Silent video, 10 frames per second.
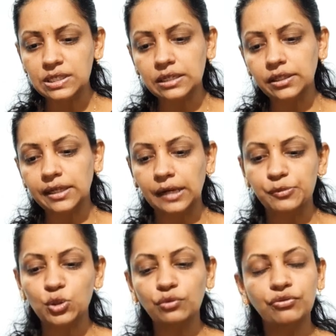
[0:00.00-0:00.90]
are the
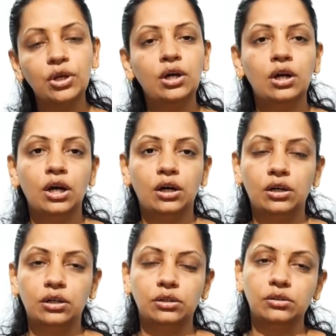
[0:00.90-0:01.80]
types of
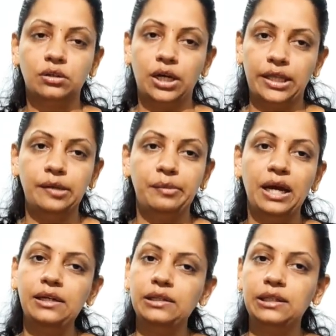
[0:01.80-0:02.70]
anemia,
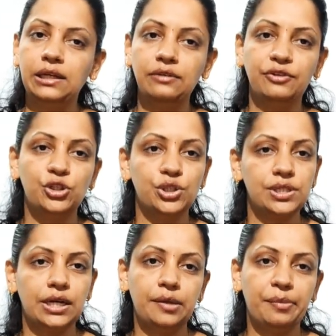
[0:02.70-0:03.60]
and clinical features
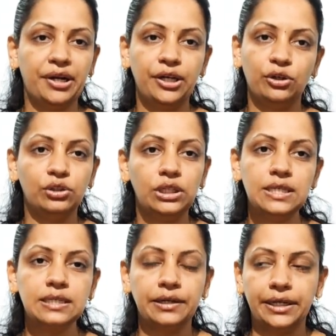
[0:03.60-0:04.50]
are depending on these
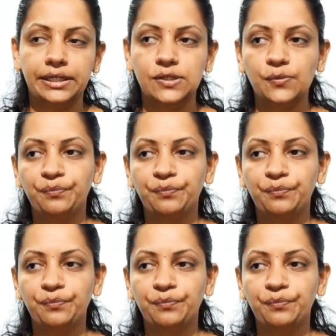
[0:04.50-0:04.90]
grades.